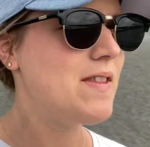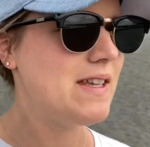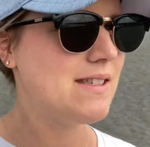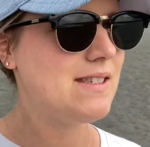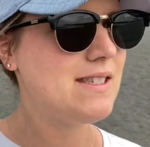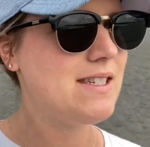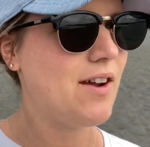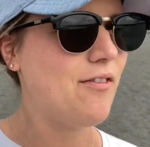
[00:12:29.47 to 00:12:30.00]
This
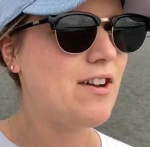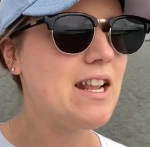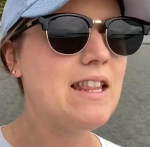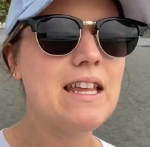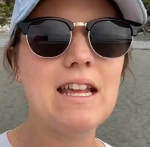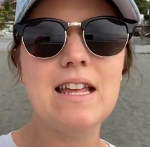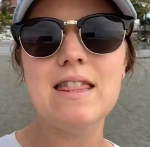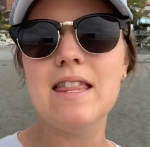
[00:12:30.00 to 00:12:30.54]
is
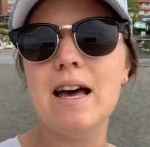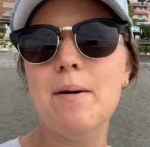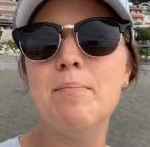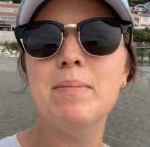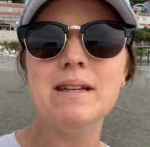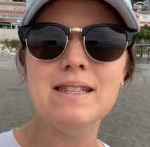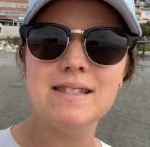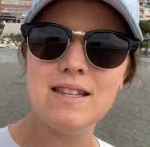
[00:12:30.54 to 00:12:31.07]
definitely the
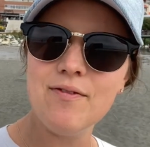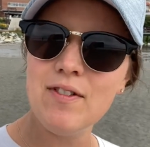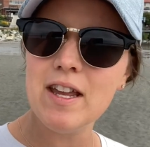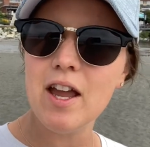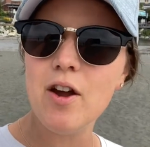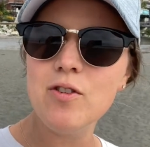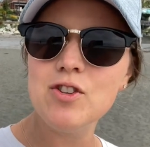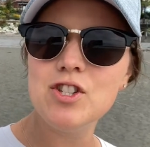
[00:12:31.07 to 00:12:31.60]

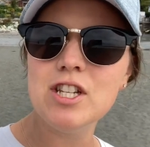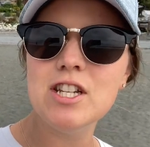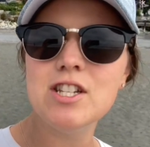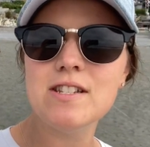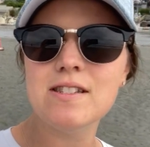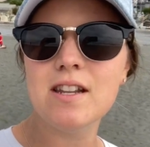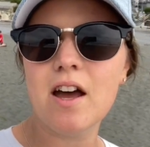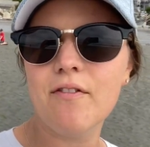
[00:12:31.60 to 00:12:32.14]
Pacific Ocean,
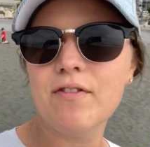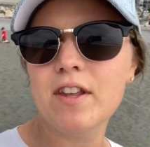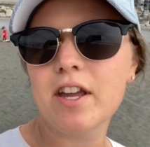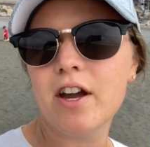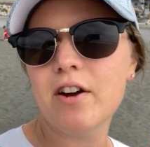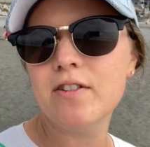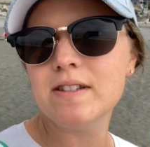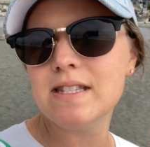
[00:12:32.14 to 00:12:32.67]
just off the
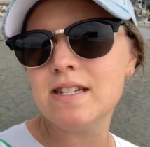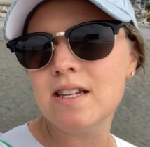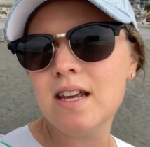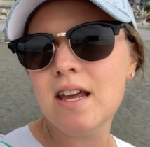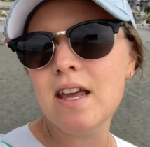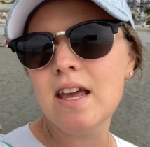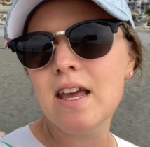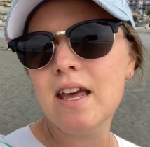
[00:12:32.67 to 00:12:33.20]
coast
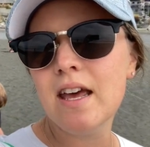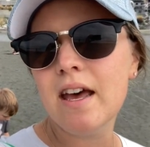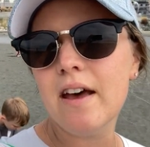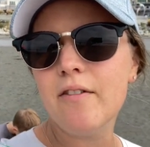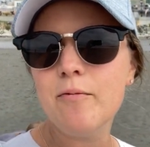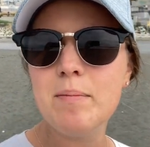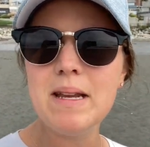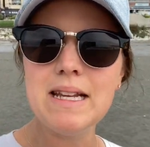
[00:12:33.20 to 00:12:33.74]

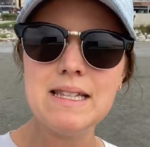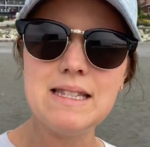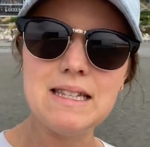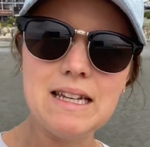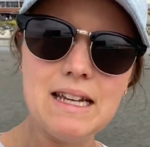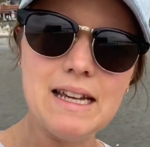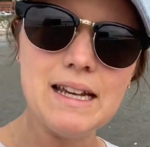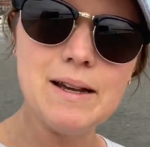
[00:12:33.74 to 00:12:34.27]
of B
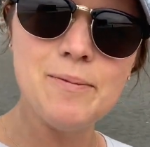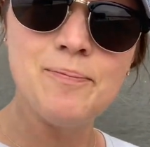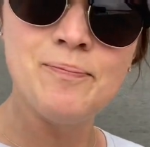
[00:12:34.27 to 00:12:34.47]
C.